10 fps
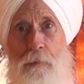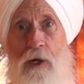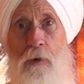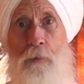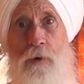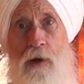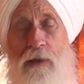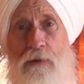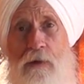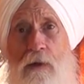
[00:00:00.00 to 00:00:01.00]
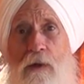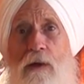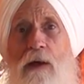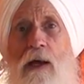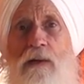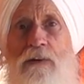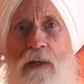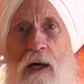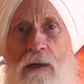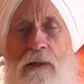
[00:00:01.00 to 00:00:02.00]
the brow point, at
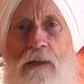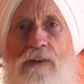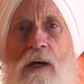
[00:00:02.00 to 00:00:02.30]
the Agya